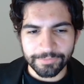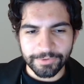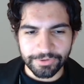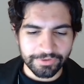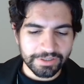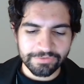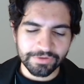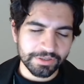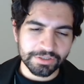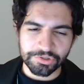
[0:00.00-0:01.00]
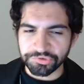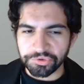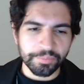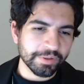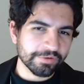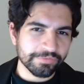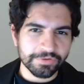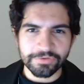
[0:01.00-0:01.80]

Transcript: whether that's like additional benefits,